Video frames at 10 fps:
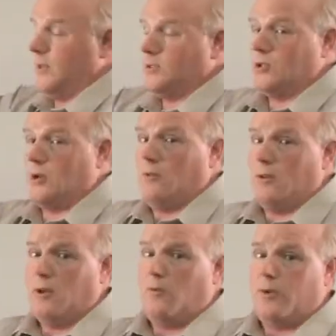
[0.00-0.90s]
that's
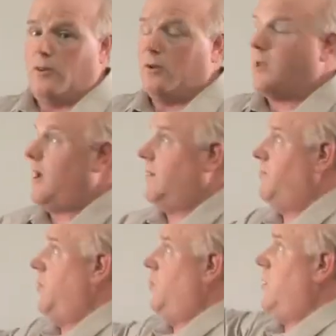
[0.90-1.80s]
generally all we look at.
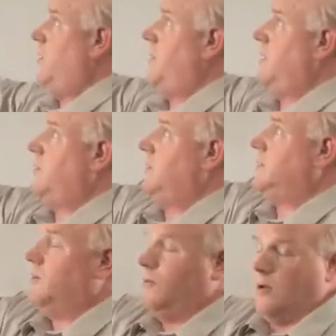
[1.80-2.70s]
But what about these
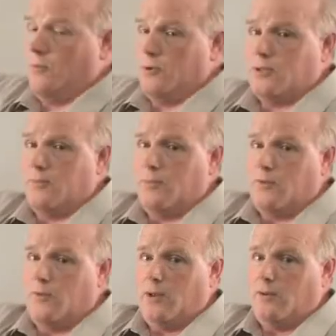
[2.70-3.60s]
two numbers in
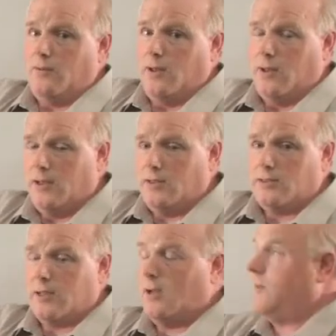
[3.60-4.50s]
between,
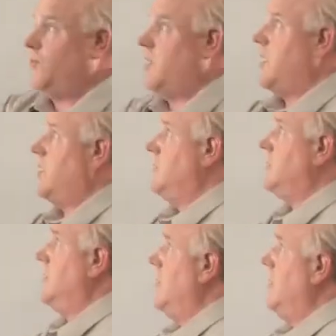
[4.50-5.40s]
inside the brackets?